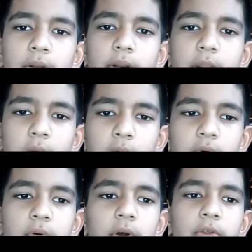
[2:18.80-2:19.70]

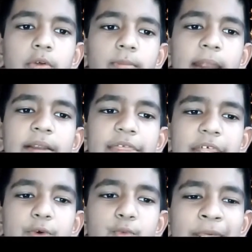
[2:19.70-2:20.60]
Now, you might
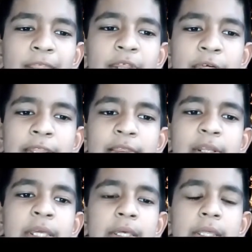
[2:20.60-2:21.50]
see queen
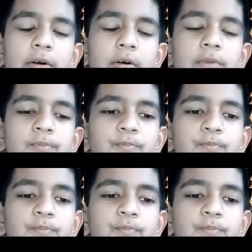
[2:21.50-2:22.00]
g3 here,